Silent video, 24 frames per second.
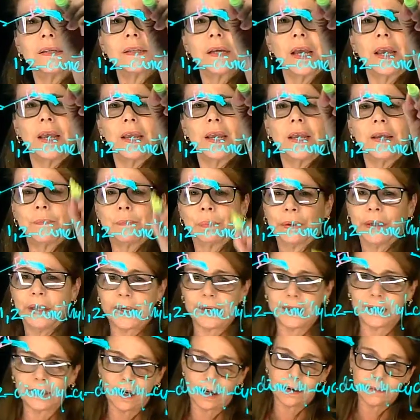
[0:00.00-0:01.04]
a plane
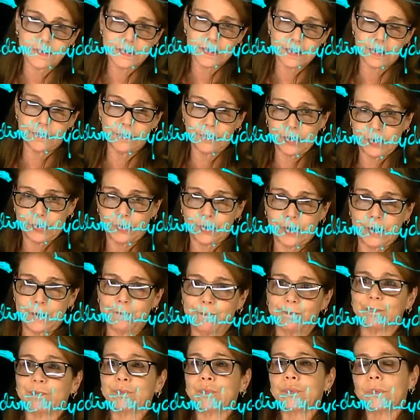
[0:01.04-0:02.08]
of symmetry.
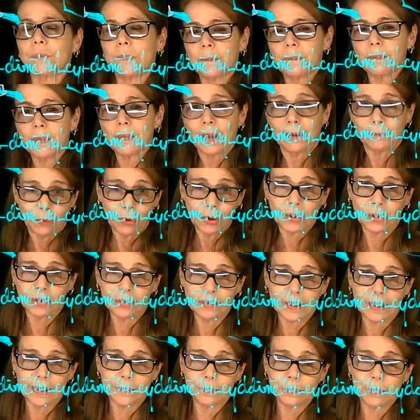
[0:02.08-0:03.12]
We call that
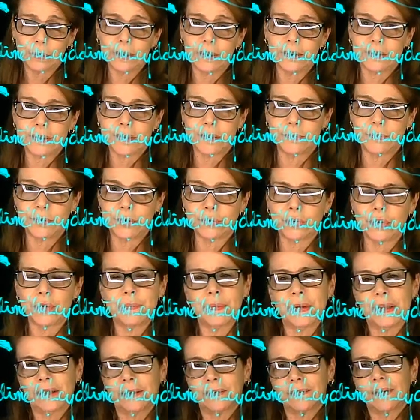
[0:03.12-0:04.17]
a plane of symmetry
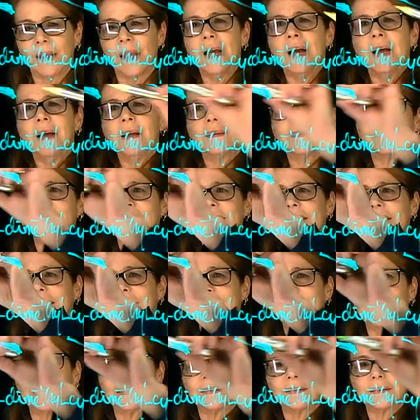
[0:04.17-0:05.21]
because say that
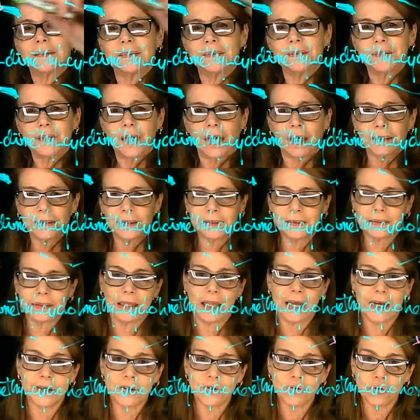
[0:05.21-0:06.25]
dotted
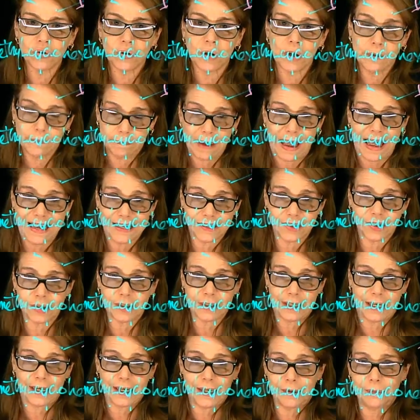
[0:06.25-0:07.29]
line, you imagine
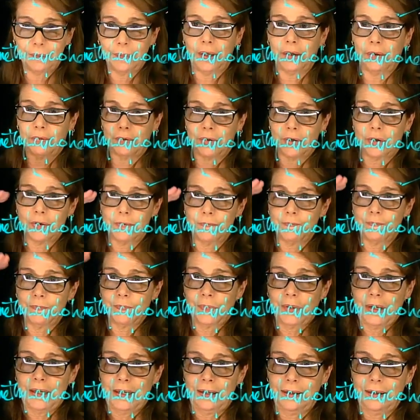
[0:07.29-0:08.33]
a mirror
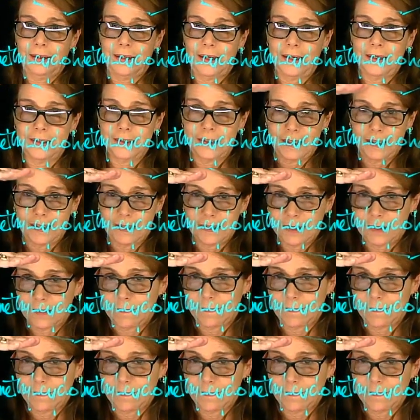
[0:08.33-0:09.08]
like this.